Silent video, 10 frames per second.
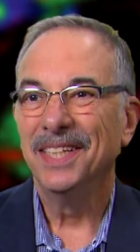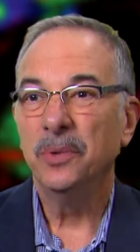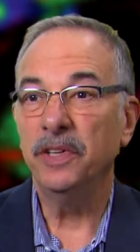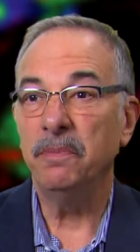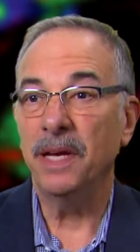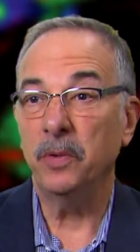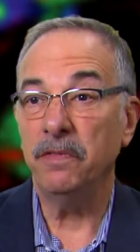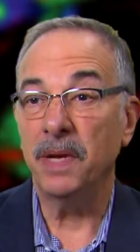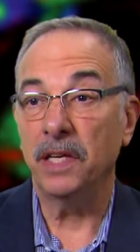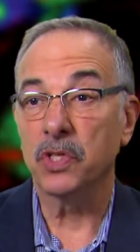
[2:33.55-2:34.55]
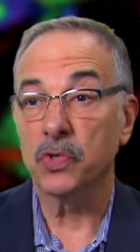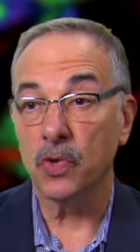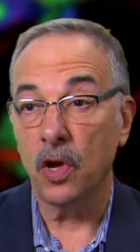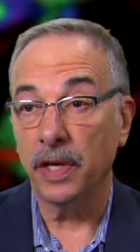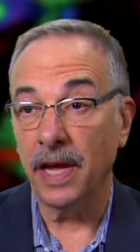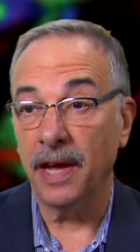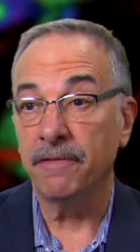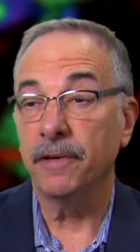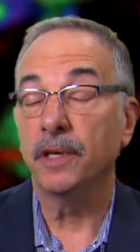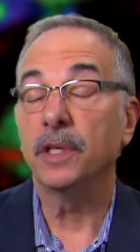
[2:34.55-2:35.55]
we've, made, we've made a strong
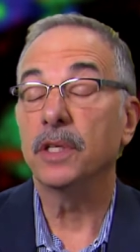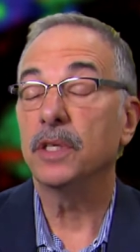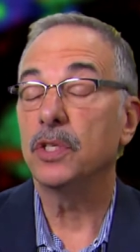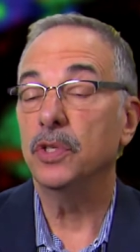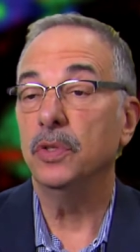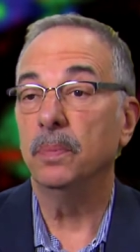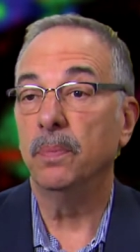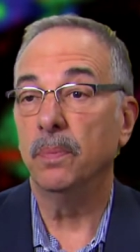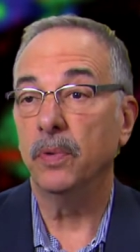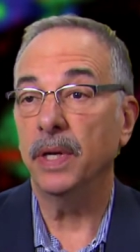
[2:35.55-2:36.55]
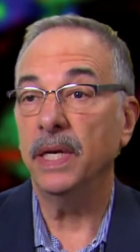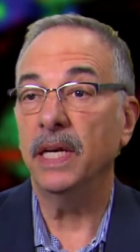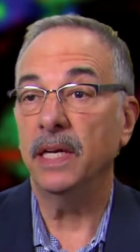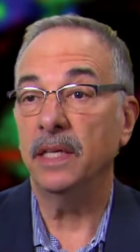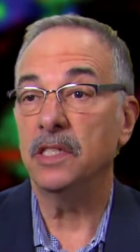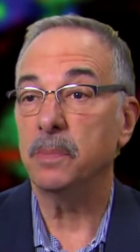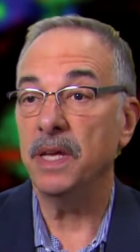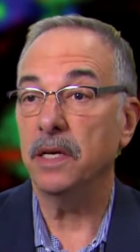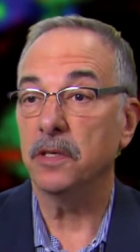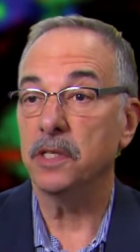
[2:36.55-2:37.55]
effort to bring in
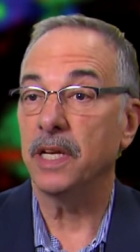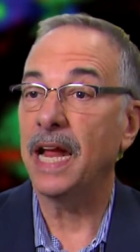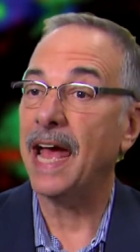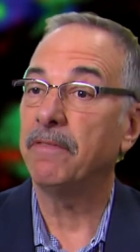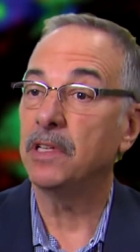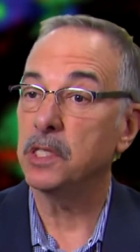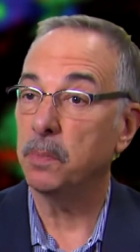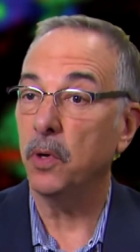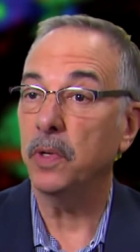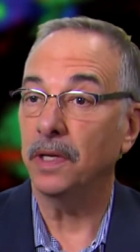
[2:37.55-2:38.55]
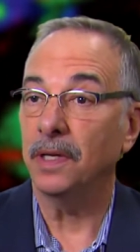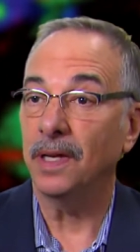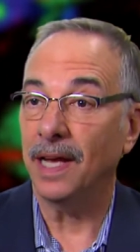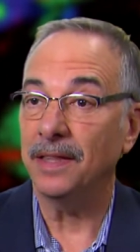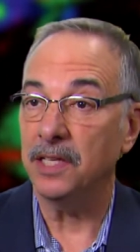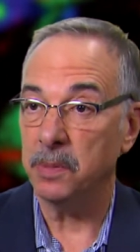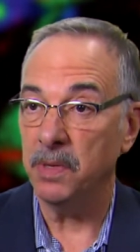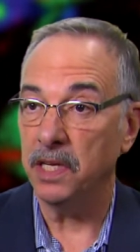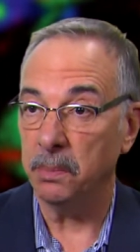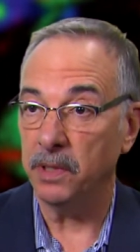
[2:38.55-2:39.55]
speakers that haven't spoken at this
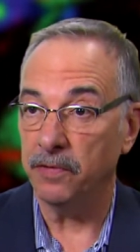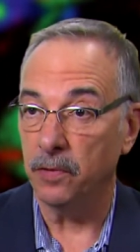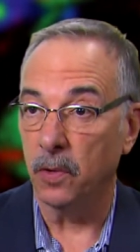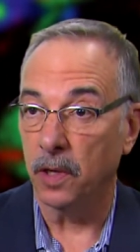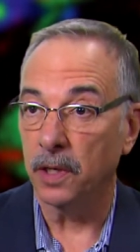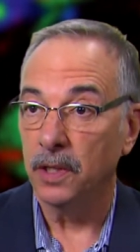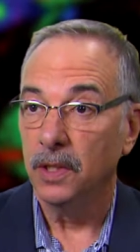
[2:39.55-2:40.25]
meeting before,